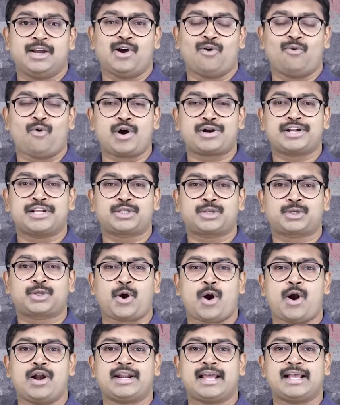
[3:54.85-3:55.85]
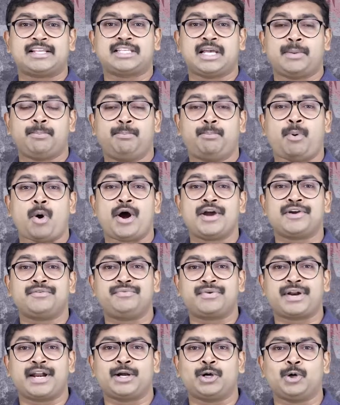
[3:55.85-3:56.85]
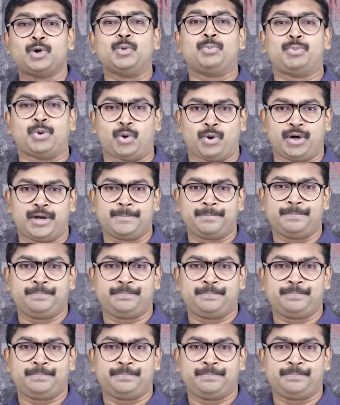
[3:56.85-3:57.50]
what is called as a boyfriend loophole.